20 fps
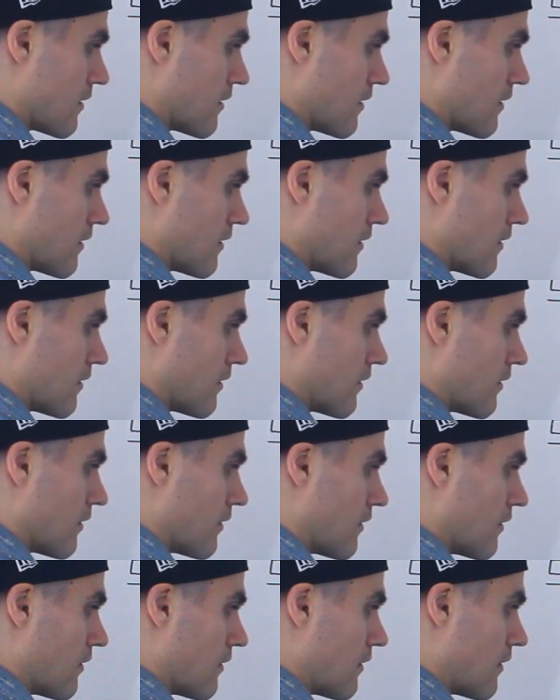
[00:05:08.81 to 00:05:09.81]

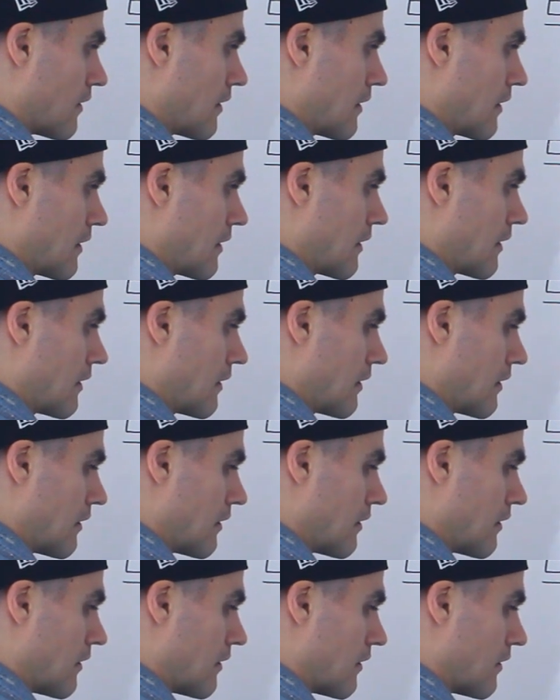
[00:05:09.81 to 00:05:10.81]

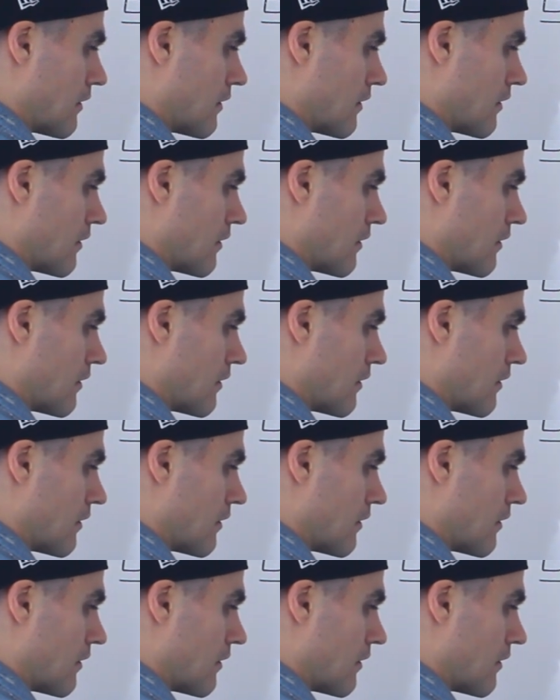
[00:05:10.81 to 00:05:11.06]
Nothing is said.